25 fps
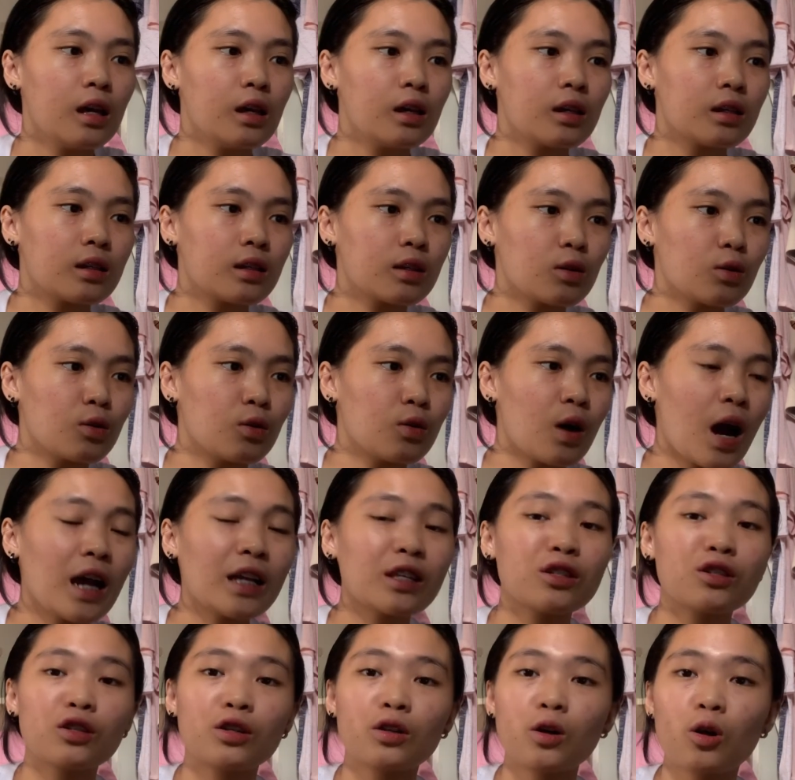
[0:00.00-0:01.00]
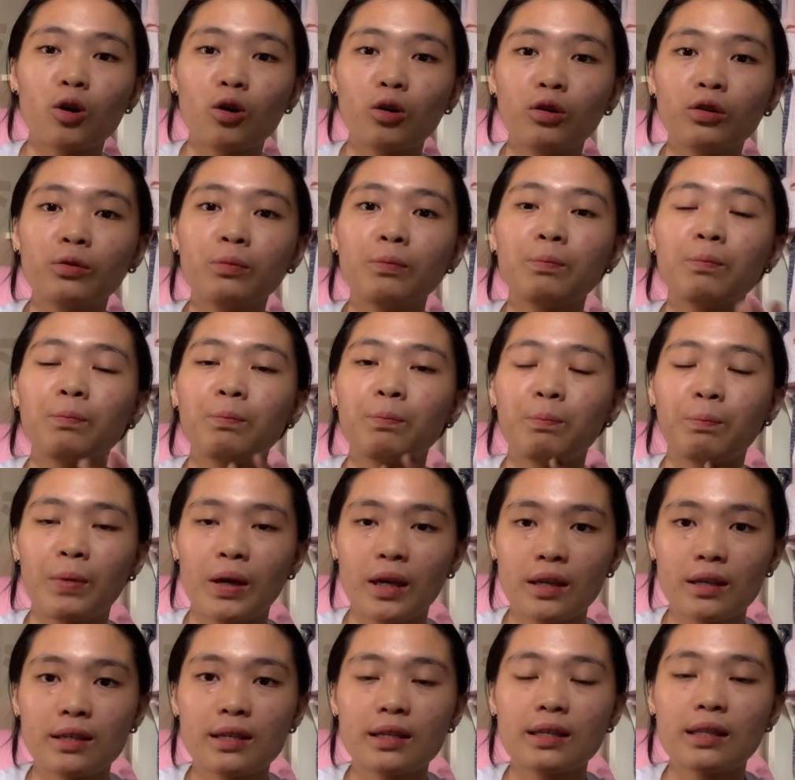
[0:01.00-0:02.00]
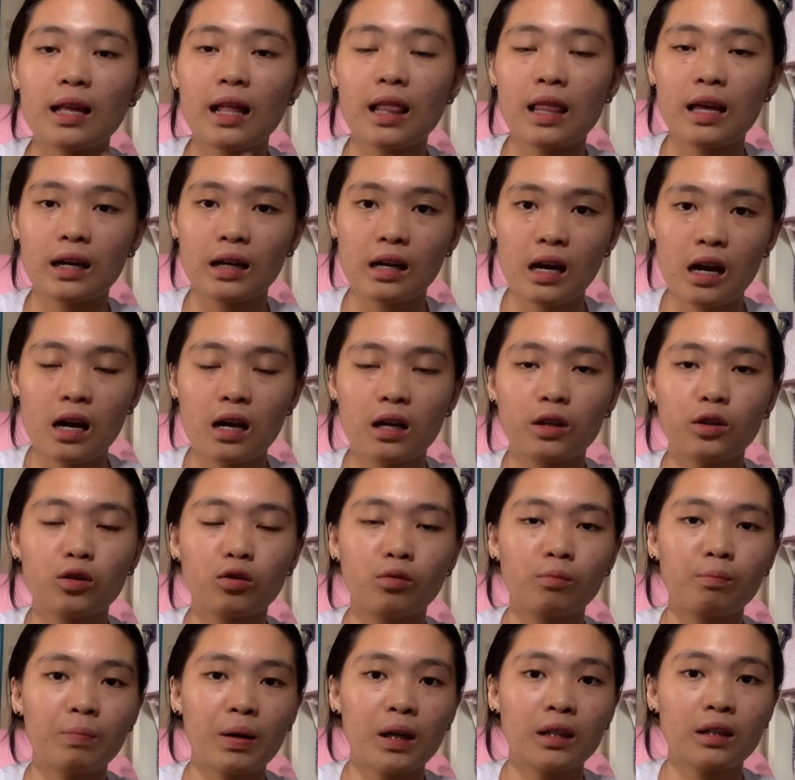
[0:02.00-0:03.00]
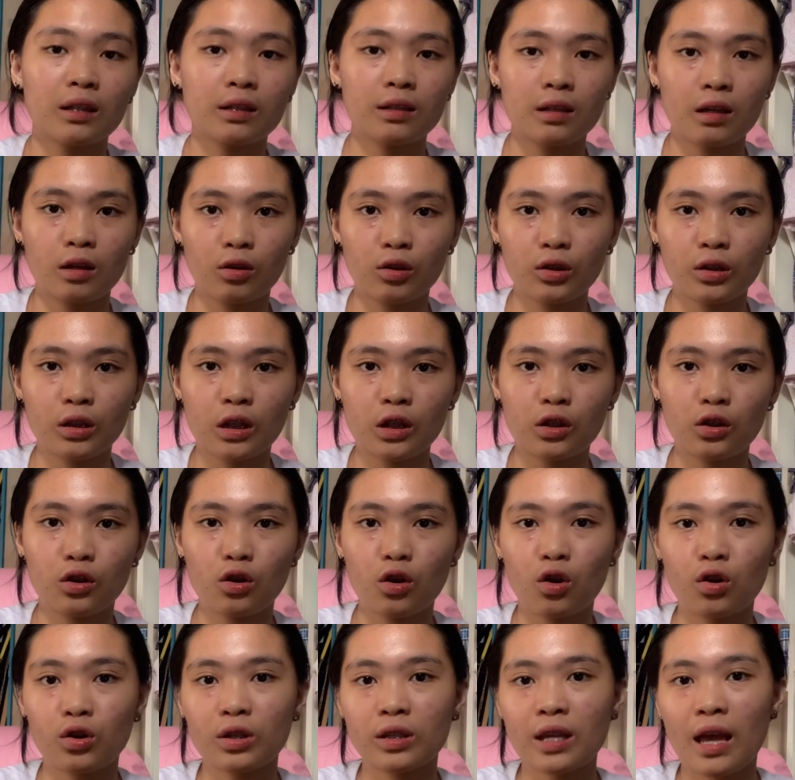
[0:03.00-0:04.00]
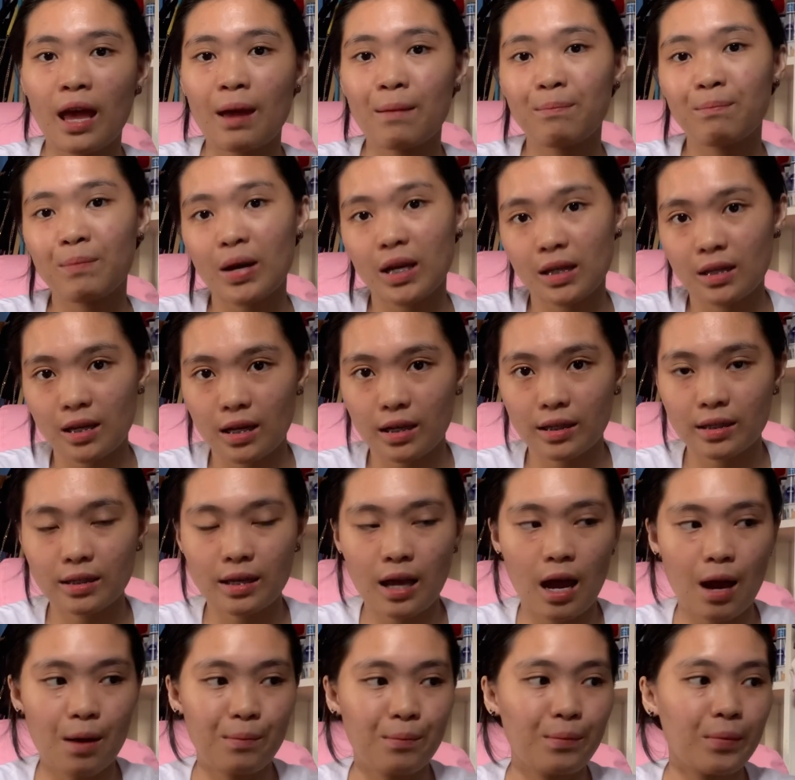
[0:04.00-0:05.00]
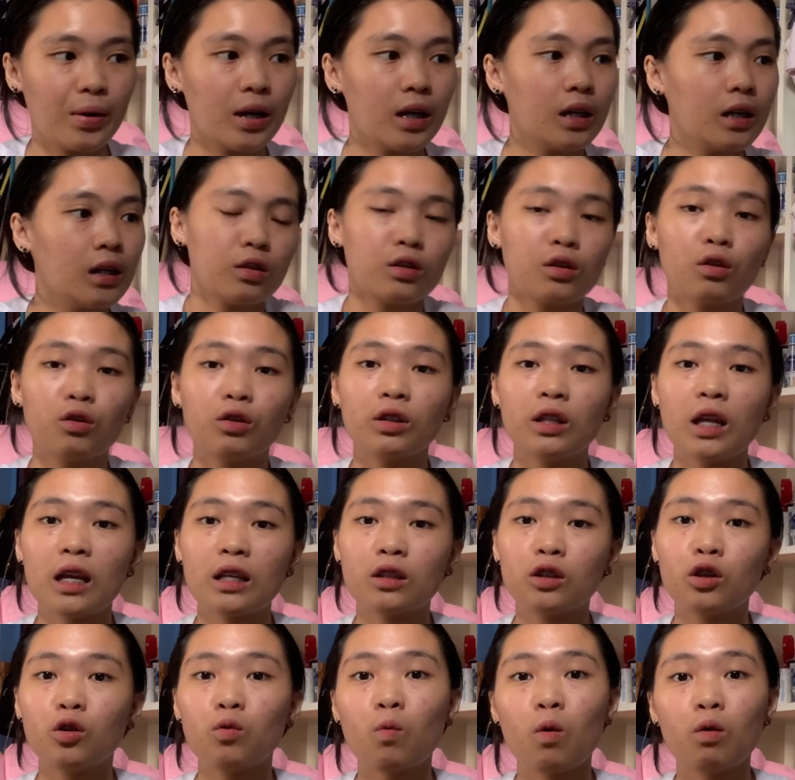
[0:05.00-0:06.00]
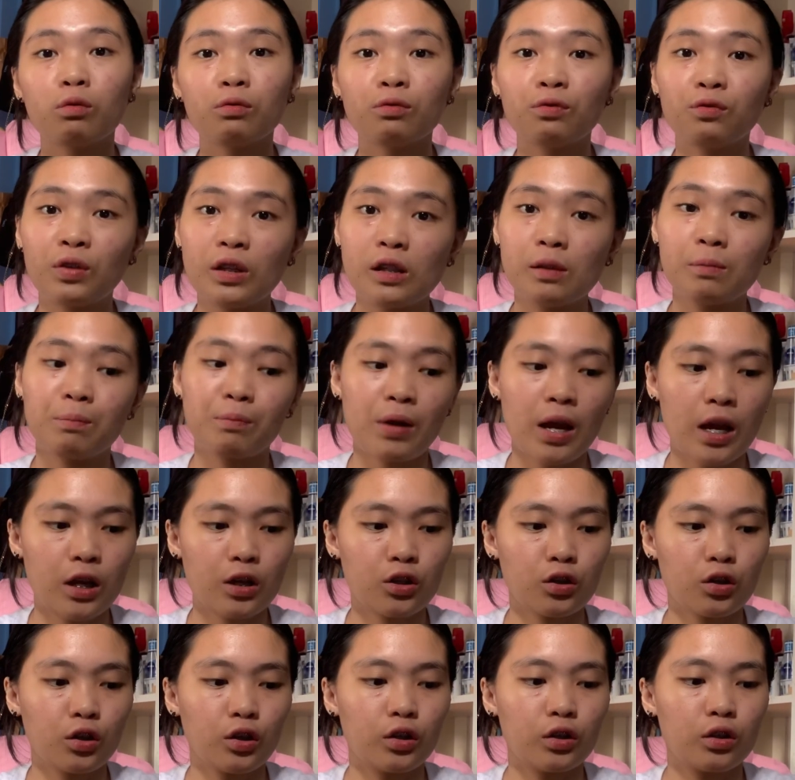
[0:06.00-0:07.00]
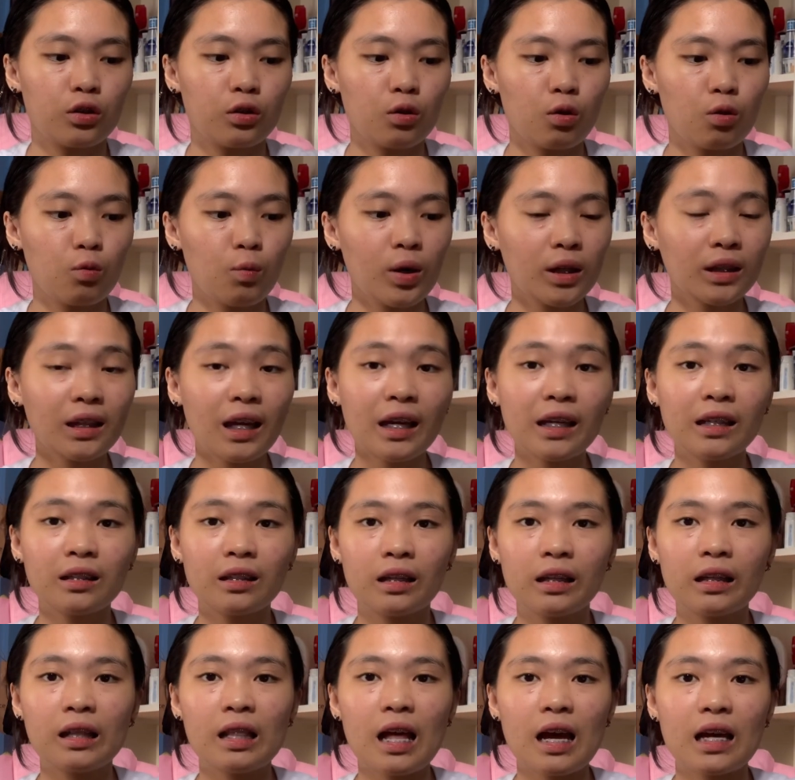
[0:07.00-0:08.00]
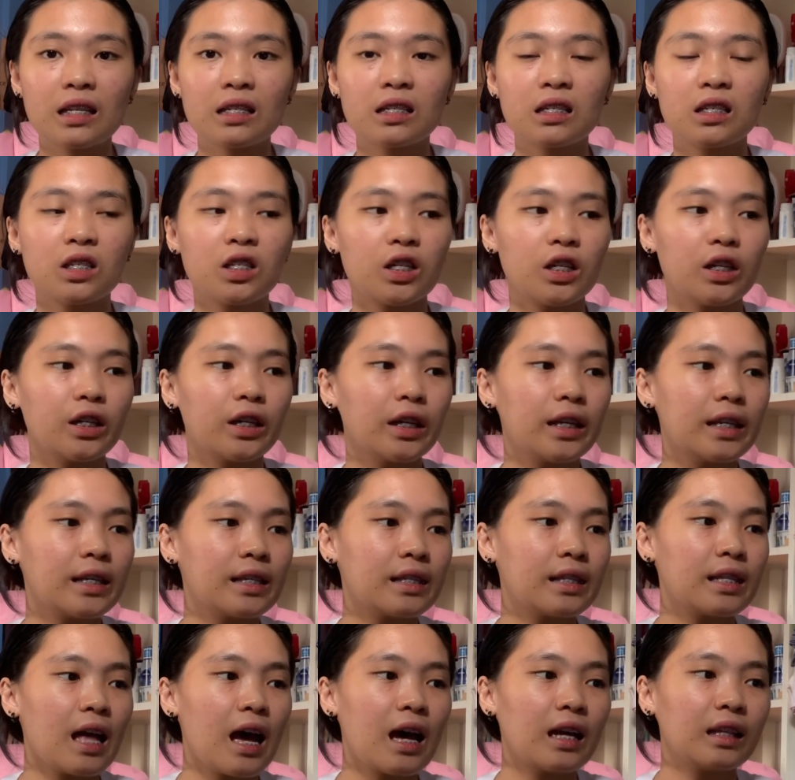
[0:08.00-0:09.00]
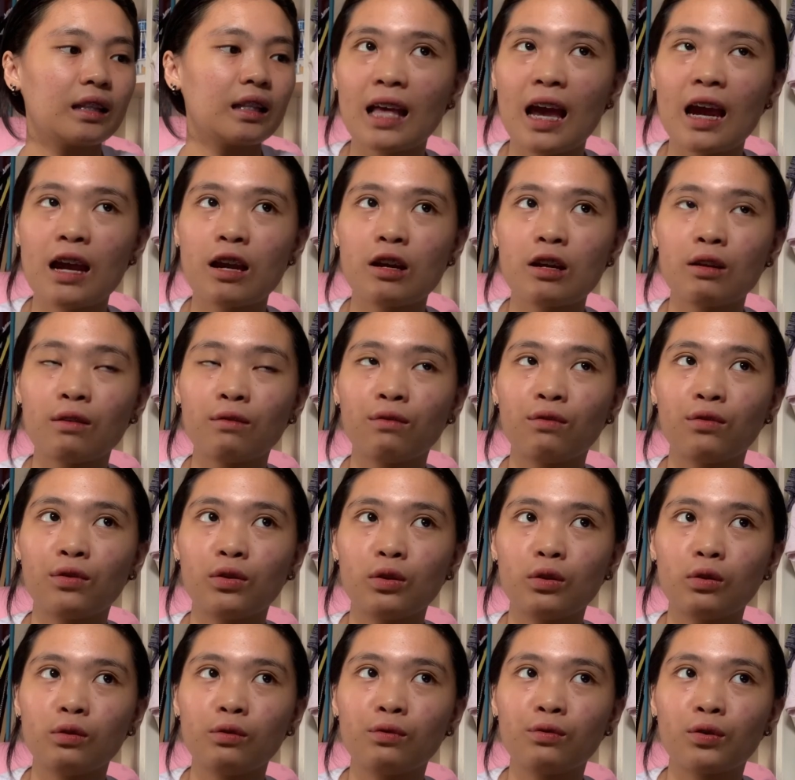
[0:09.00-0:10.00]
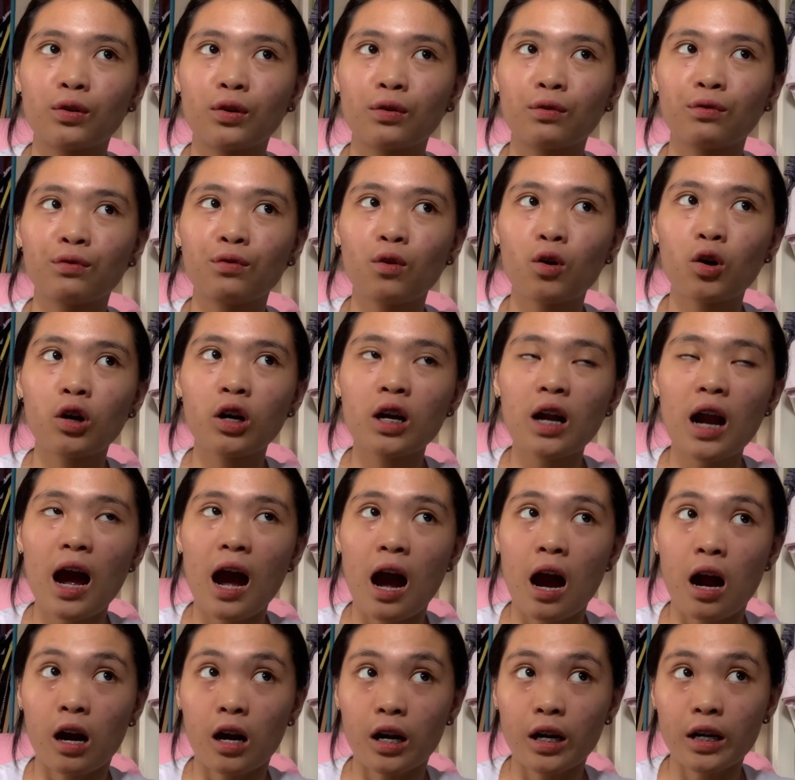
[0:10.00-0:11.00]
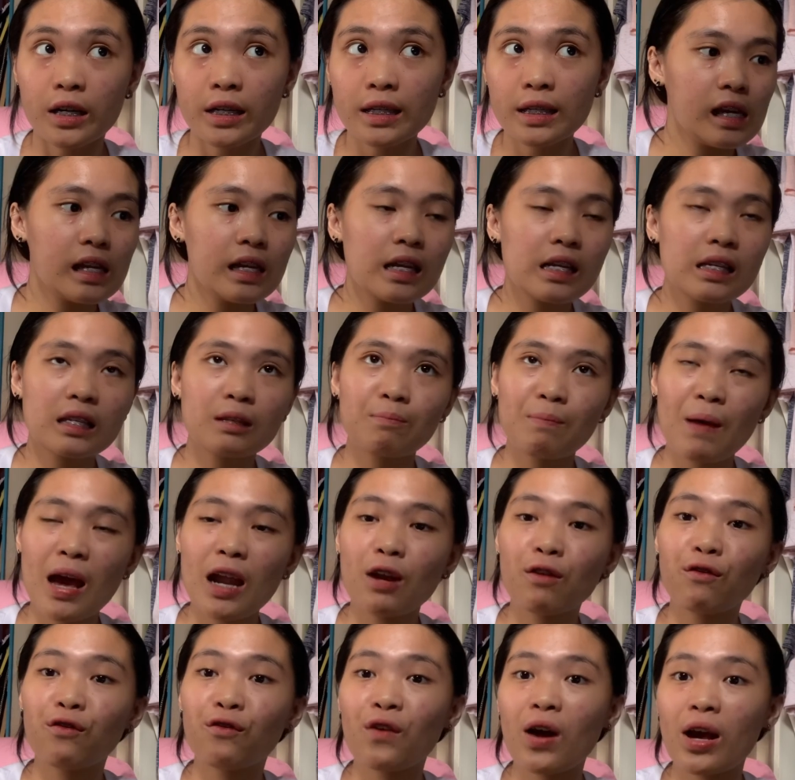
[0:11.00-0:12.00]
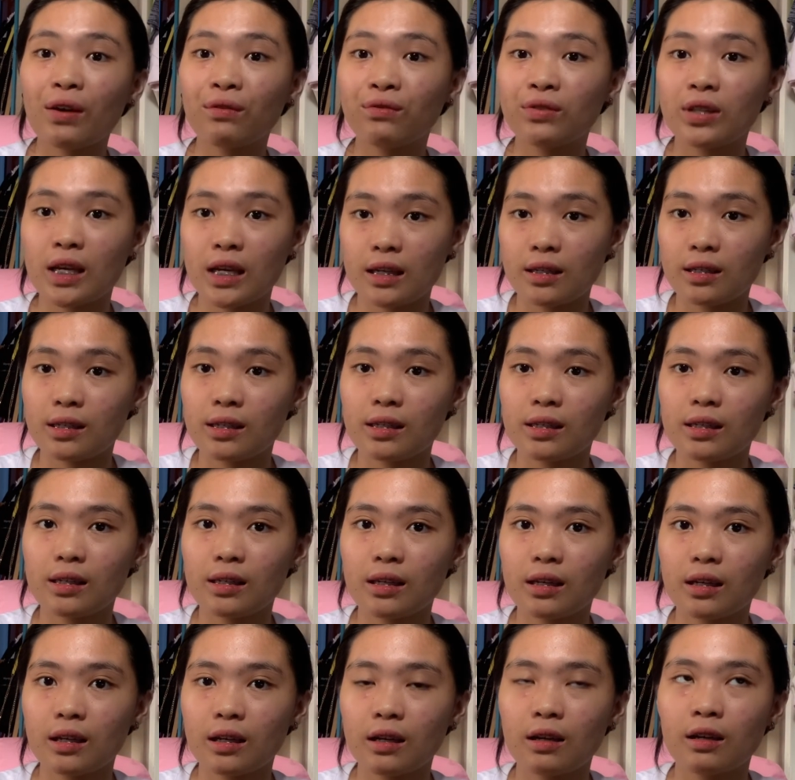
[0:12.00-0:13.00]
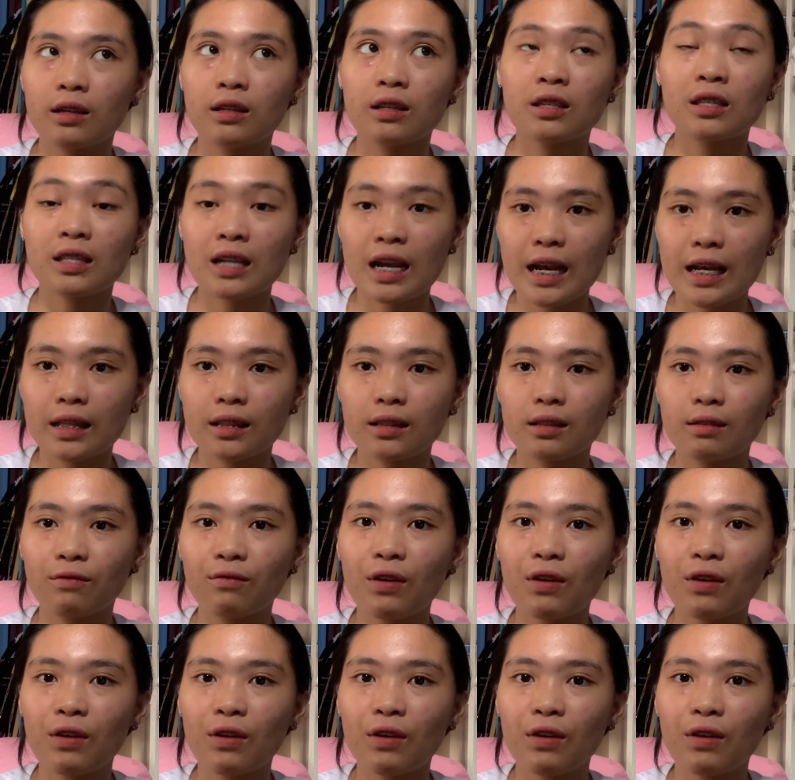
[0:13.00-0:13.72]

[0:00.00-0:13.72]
So, at your own pace talaga yung pagsasagot ninyo sa MPASS exam, so that you won't feel pressured. So, what I did last year is that I reviewed for 4 hours in the span of 5 days straight.